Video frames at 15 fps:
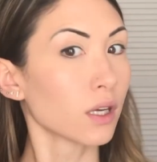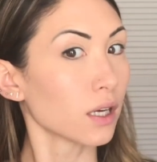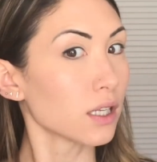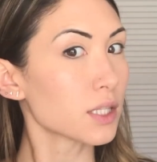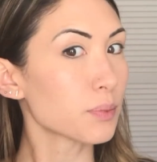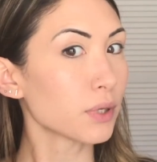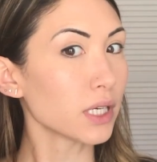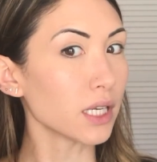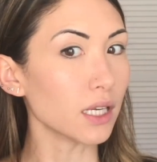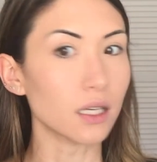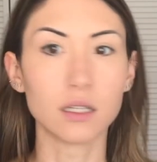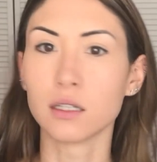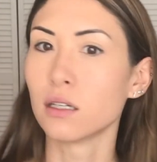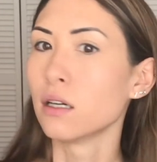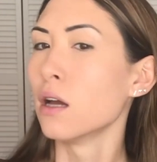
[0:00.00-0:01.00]
It's
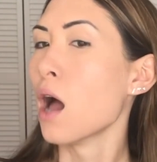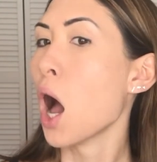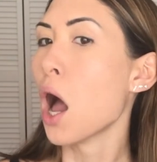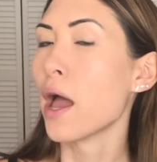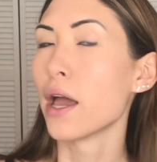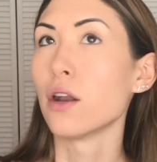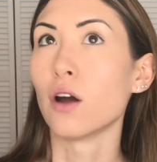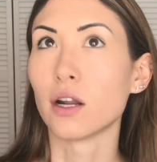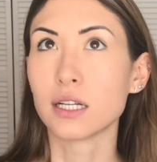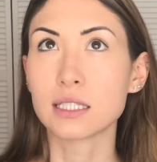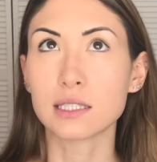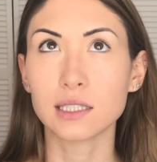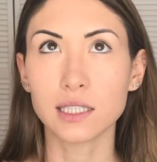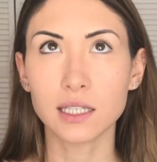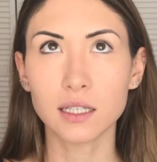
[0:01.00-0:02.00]
pretty. And
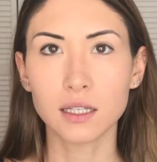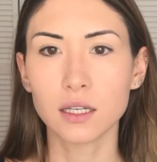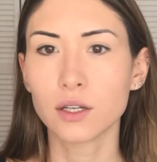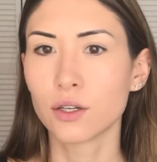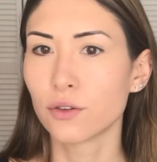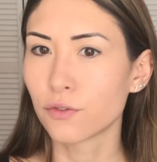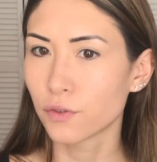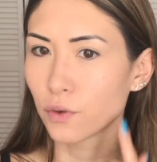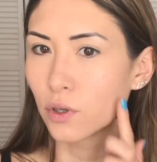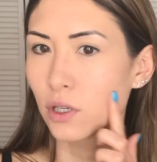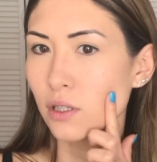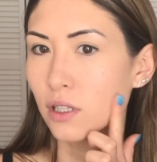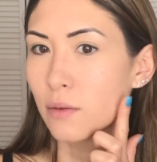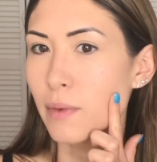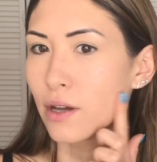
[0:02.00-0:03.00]
honestly,
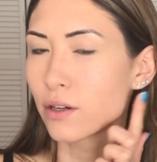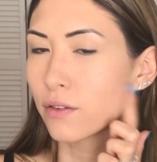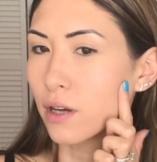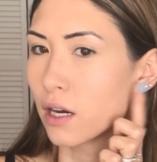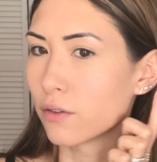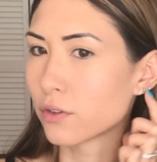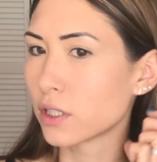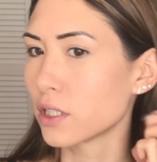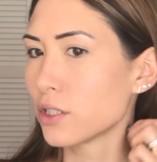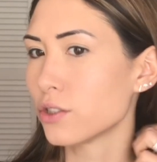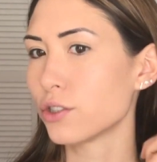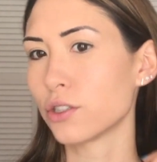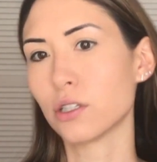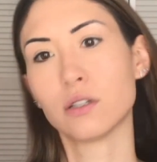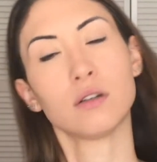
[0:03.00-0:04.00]
for the amount of
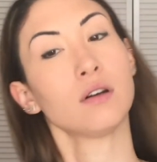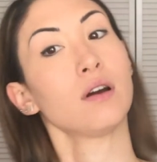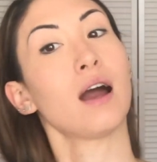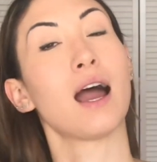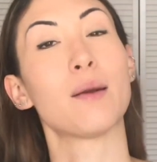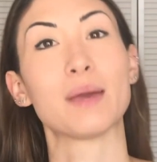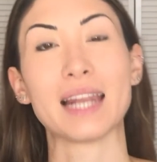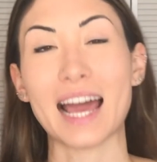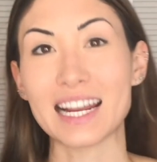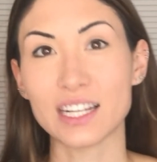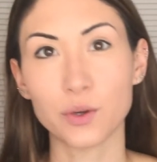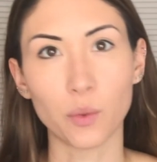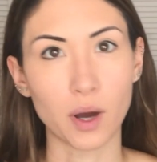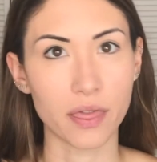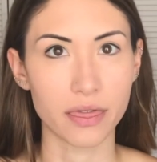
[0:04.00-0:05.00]
coverage, I mean, I
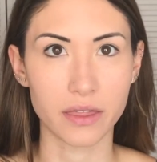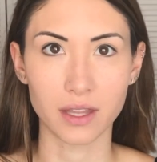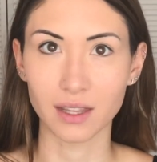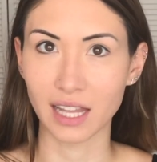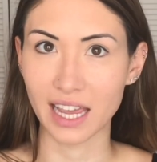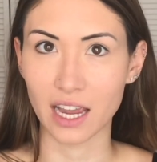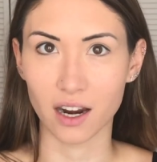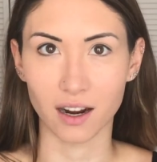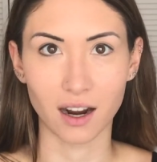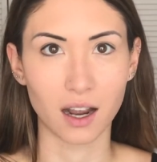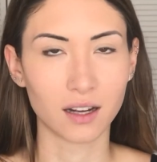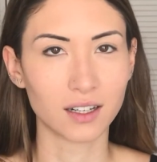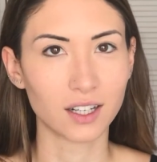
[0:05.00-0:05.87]
did one thin layer.